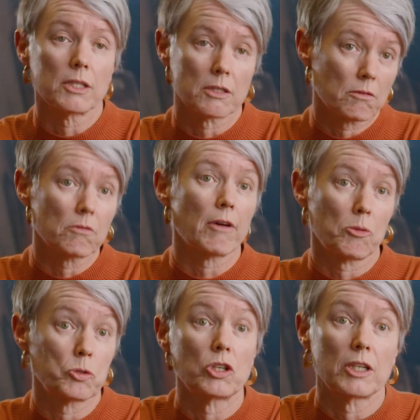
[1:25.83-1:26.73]
it's a great
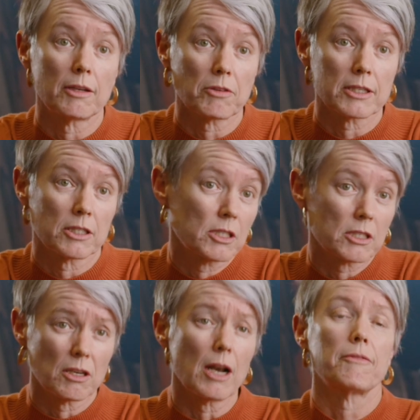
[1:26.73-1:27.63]
opportunity for us to
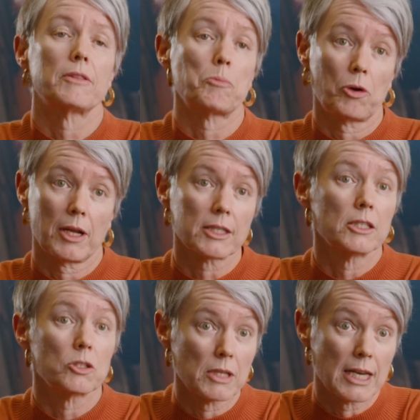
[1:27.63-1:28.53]
just lift the product
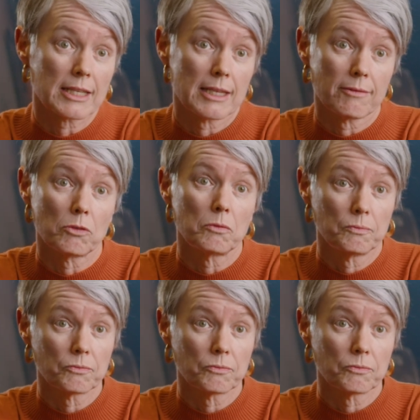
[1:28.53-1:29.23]
to the next level.